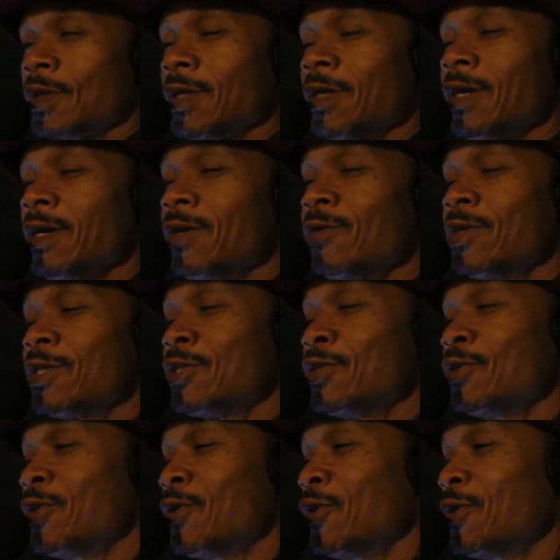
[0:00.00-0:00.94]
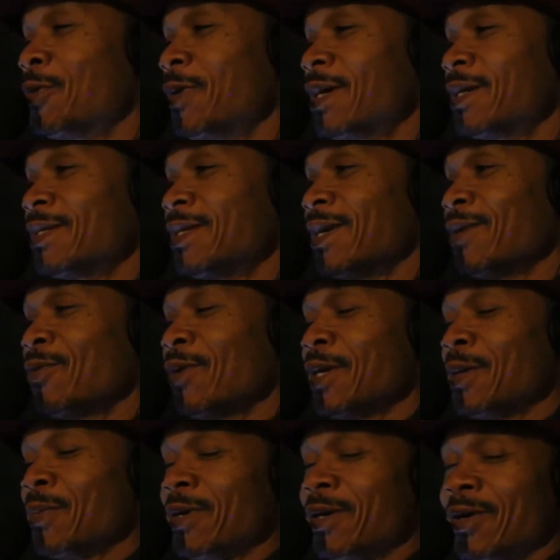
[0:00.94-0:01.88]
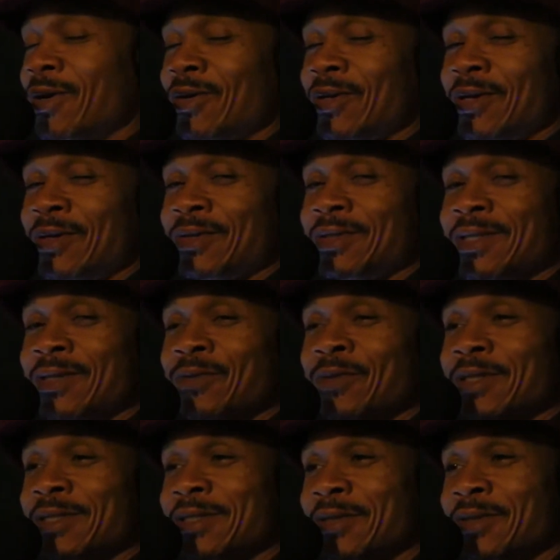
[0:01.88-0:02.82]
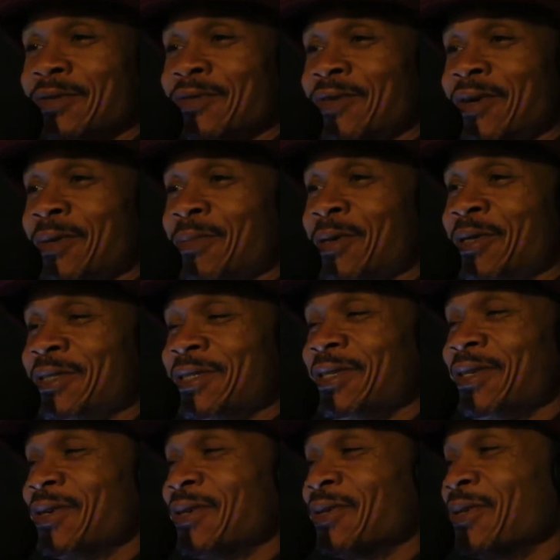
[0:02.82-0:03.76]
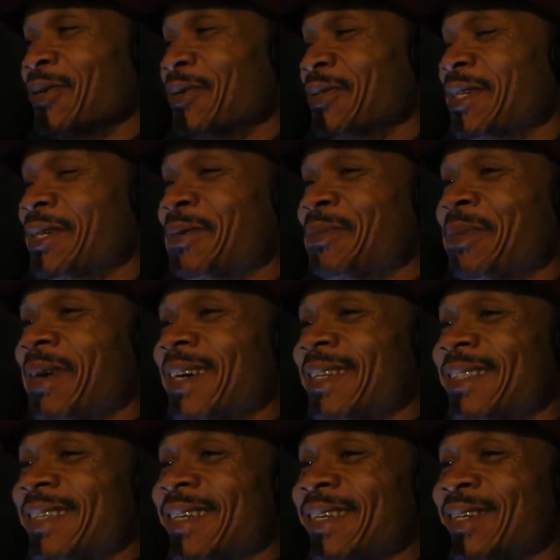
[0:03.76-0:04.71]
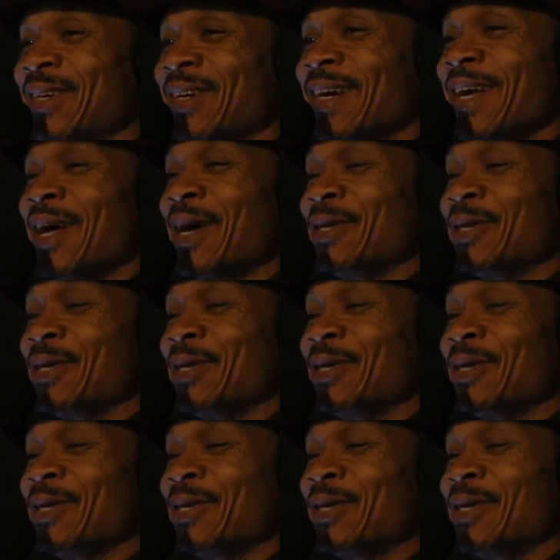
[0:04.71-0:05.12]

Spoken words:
Girl, what you know about that? Wait a minute, hold on. She went to the pheromones. You don't know nothing about that, girl.